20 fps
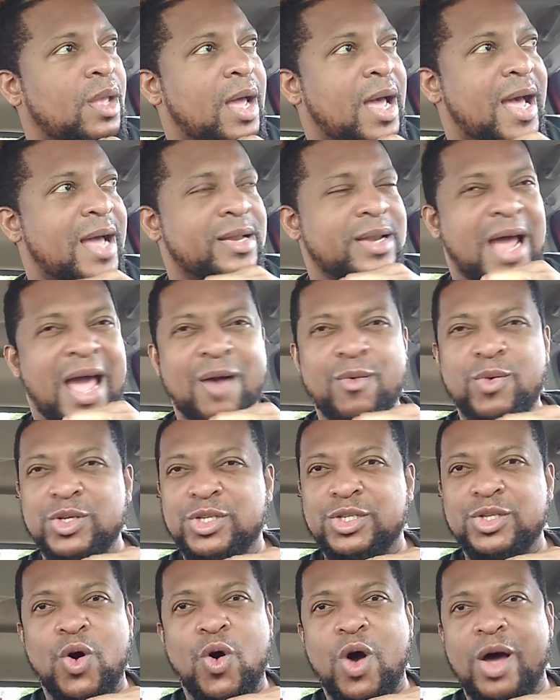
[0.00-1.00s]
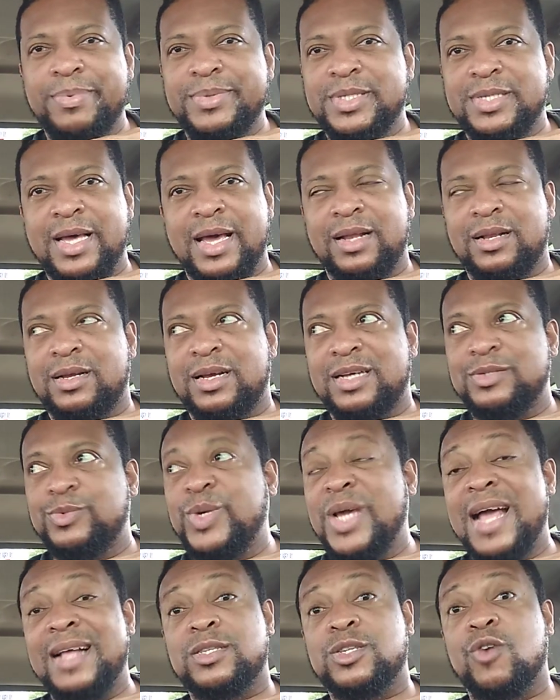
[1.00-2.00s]
And I was so upset because
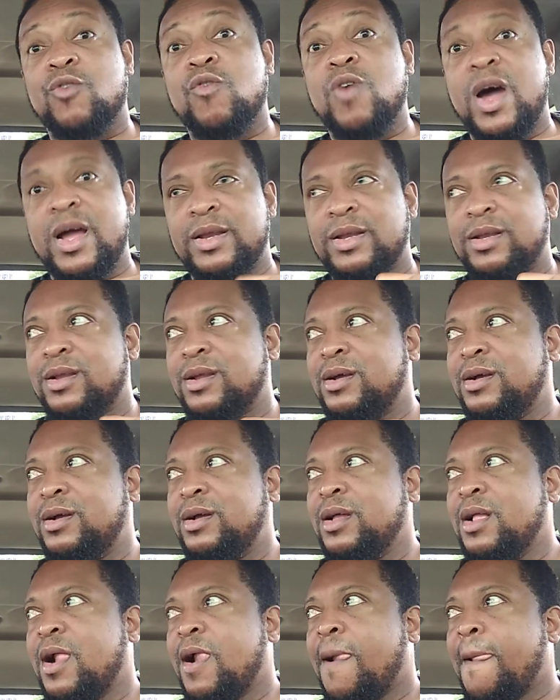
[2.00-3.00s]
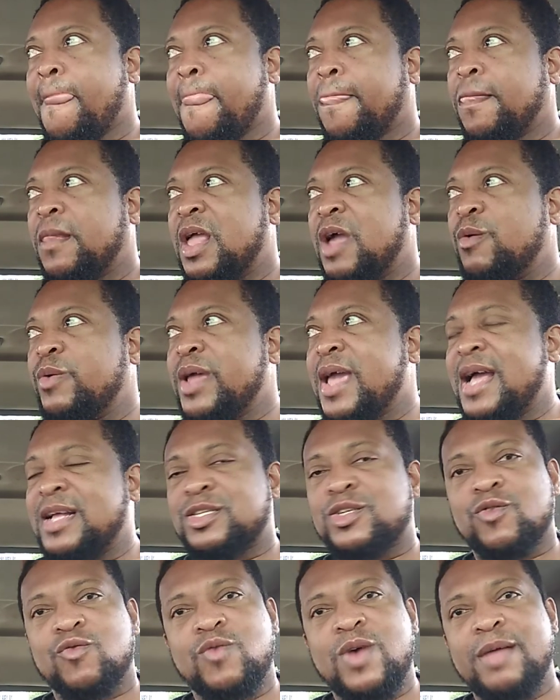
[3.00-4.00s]
we had to run and we had
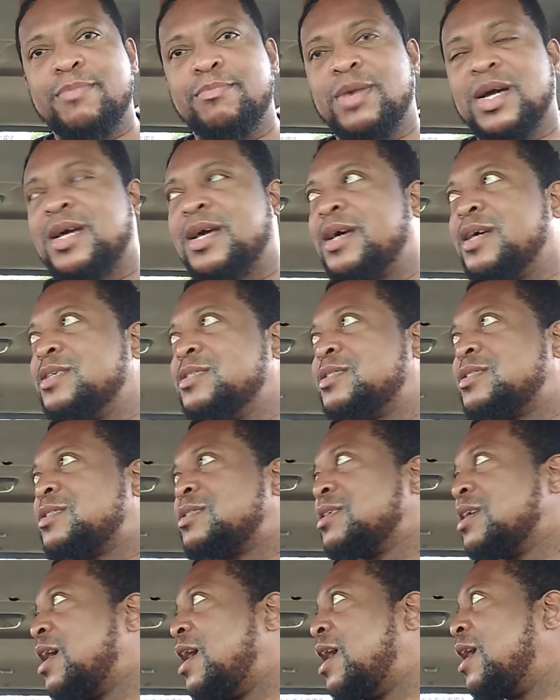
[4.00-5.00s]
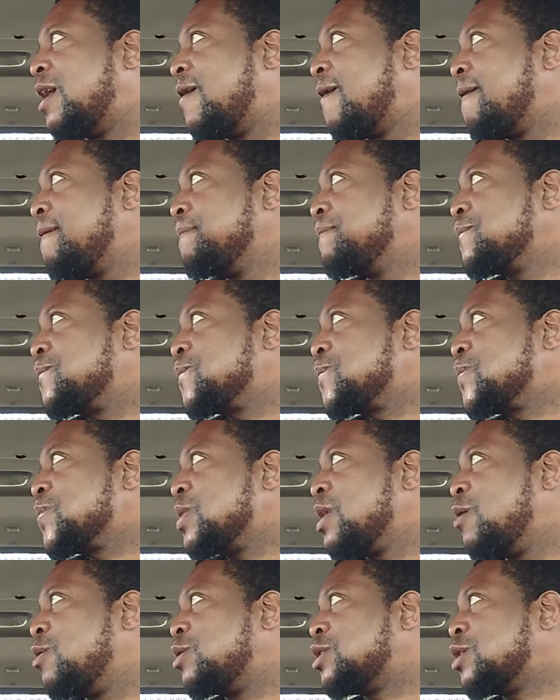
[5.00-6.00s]
to run because
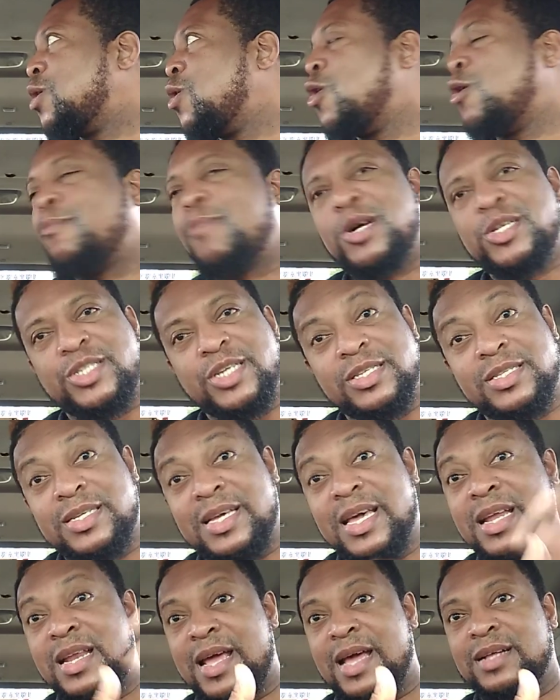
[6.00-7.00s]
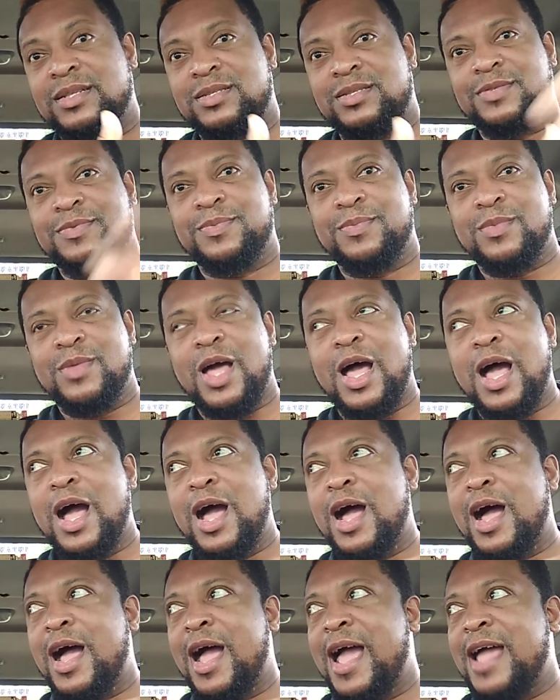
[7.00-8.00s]
it was a whole bunch of skinheads
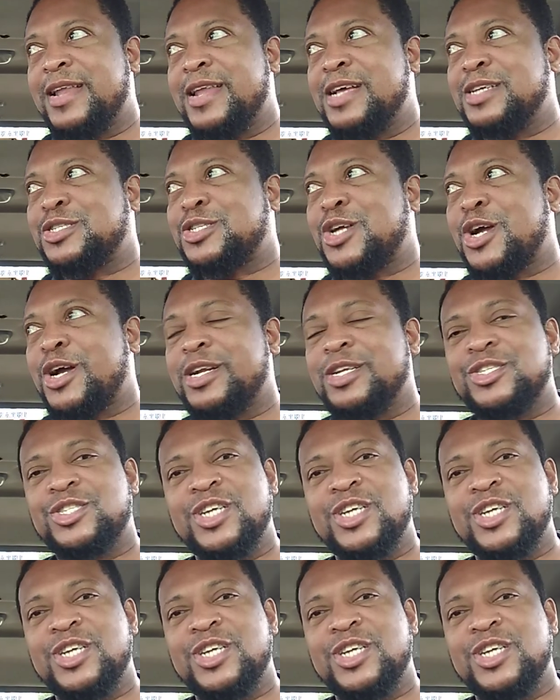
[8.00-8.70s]
and they started